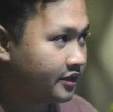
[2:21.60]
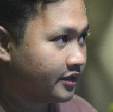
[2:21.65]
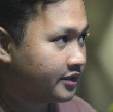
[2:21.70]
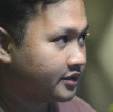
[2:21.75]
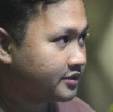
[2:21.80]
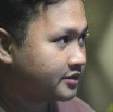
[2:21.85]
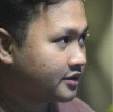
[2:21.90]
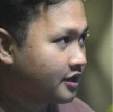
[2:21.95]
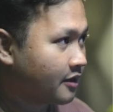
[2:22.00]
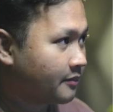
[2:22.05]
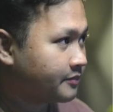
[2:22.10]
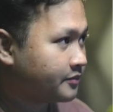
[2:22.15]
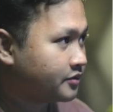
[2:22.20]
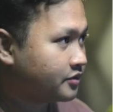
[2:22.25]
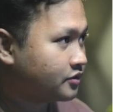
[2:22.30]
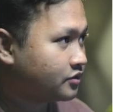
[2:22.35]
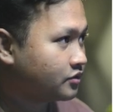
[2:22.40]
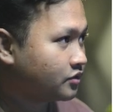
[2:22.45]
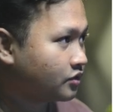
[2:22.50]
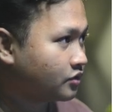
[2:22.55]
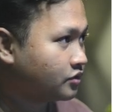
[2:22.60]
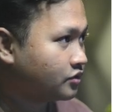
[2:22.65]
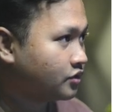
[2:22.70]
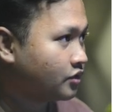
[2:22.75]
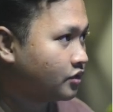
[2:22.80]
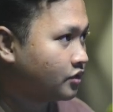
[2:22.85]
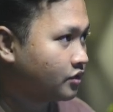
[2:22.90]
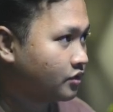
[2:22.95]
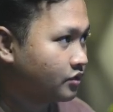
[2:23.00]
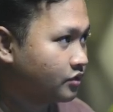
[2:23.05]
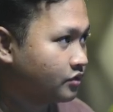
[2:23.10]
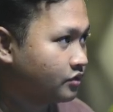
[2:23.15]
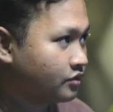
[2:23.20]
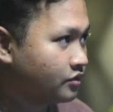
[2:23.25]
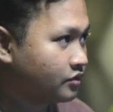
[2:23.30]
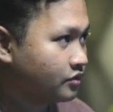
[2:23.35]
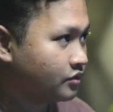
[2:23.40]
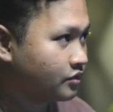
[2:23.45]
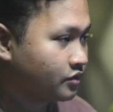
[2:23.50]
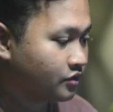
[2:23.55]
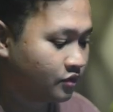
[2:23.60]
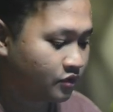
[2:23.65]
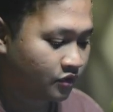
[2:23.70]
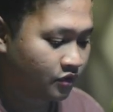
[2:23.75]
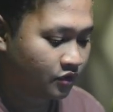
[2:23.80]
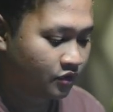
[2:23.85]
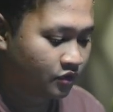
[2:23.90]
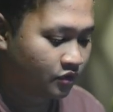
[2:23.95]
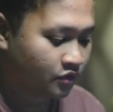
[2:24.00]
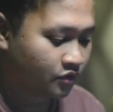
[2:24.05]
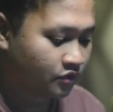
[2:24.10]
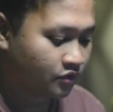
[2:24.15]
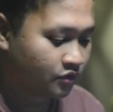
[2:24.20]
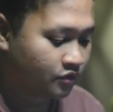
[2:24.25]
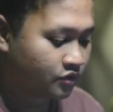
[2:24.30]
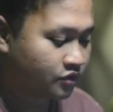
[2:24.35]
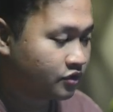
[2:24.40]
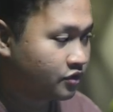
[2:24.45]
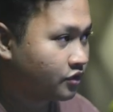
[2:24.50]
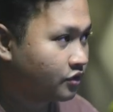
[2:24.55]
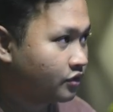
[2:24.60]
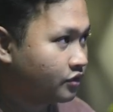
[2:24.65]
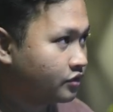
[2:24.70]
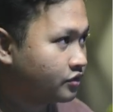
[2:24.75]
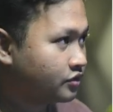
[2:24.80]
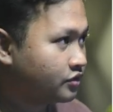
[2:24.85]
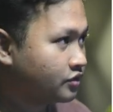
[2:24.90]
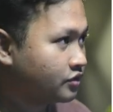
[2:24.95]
up to you to choose